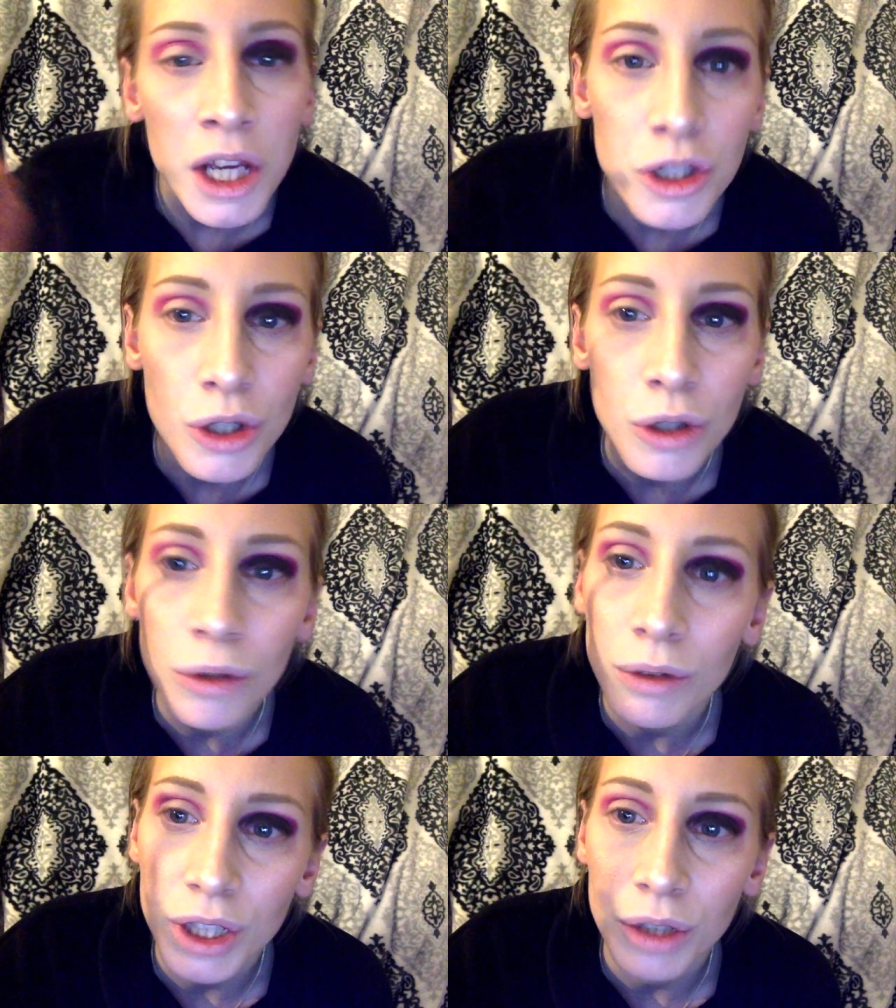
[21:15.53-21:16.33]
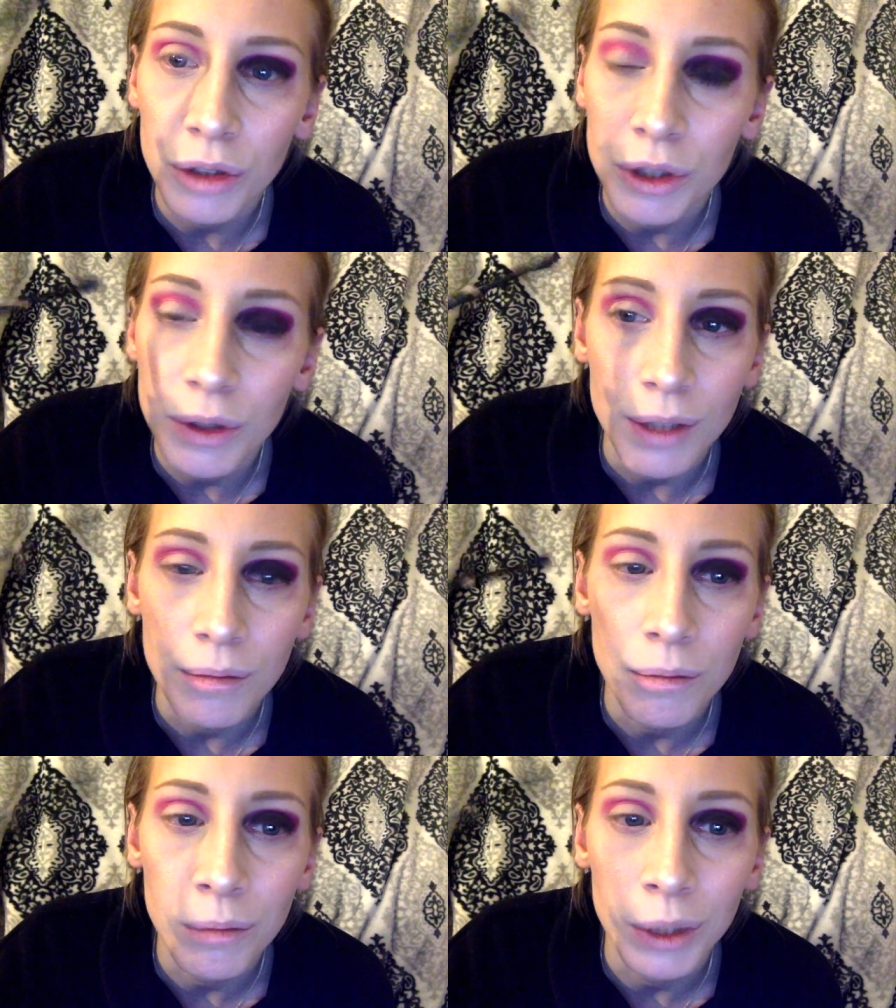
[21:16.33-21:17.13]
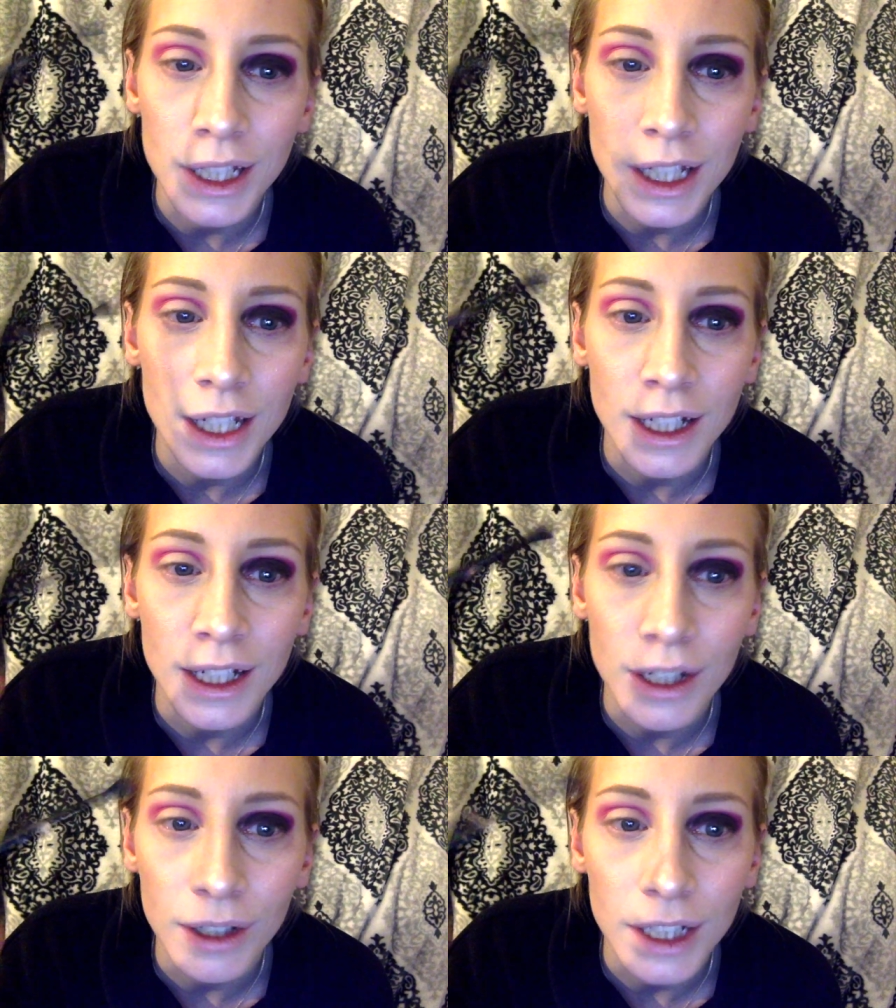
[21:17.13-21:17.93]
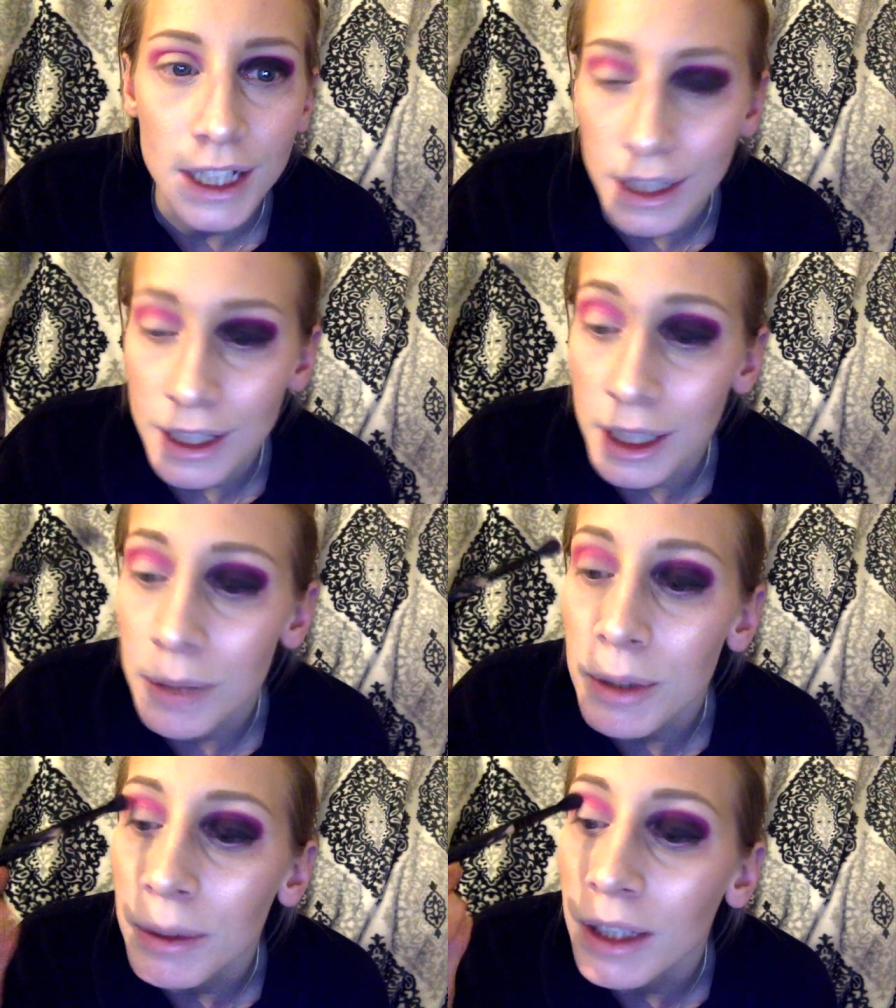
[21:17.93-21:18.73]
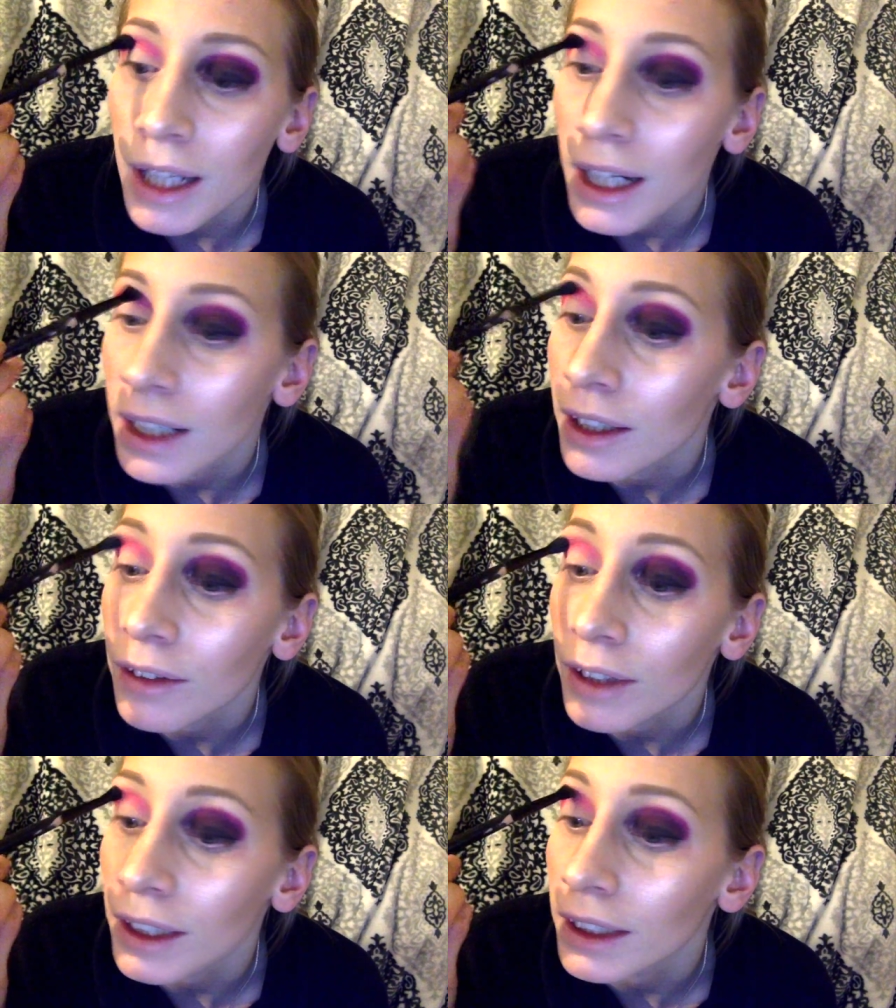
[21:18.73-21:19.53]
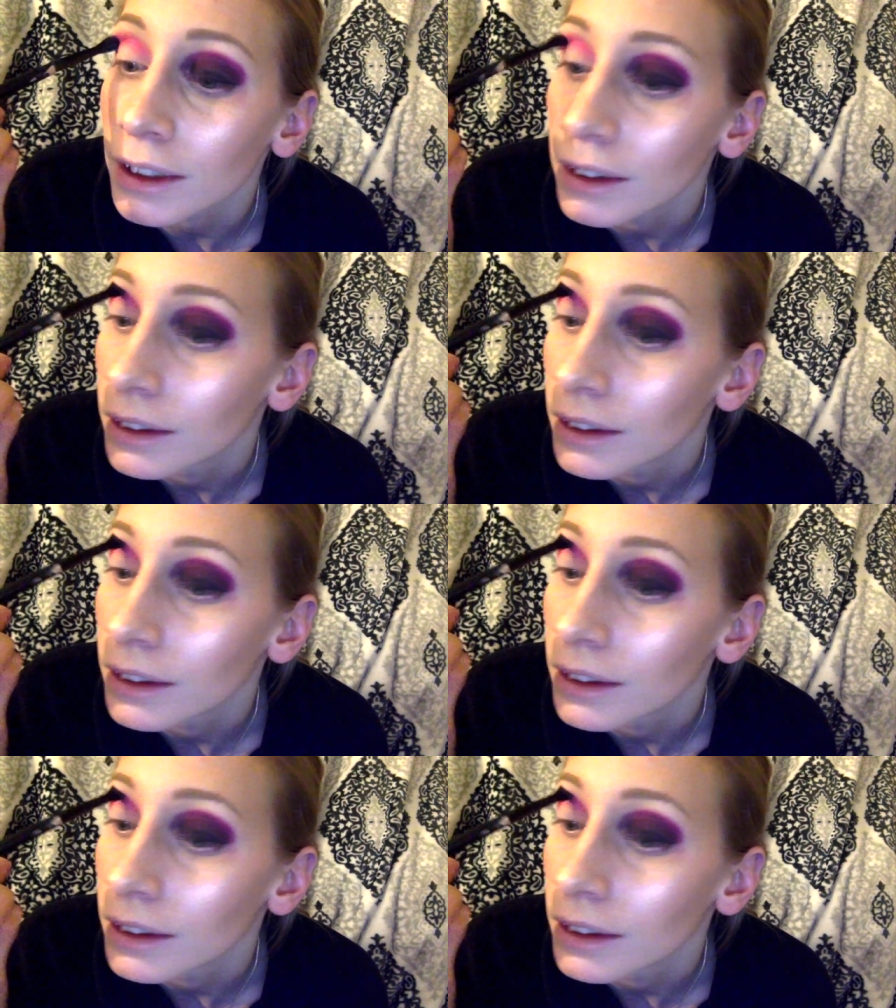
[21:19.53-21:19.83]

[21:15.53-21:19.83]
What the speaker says: So, you could blend it in an area that does need the pigment, kind of like right here.